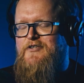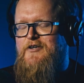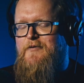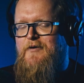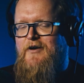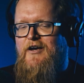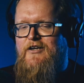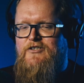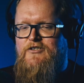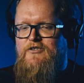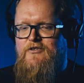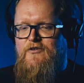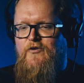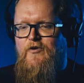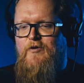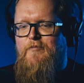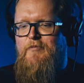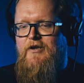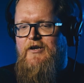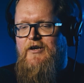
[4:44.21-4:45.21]
doing. I just thought
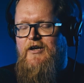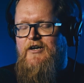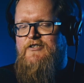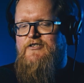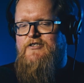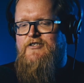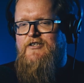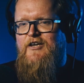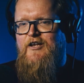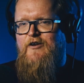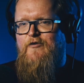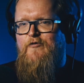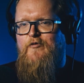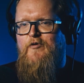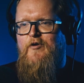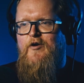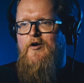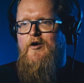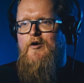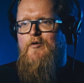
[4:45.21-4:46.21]
it'd be nice to kind of
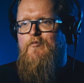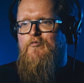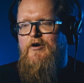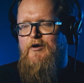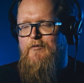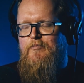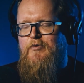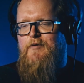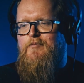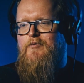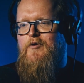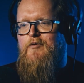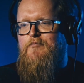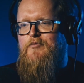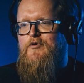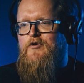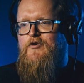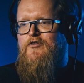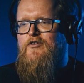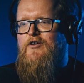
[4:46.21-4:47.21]
bring people on
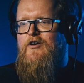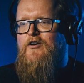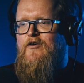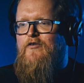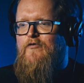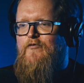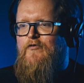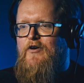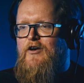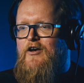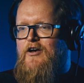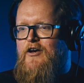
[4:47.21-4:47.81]
board that have,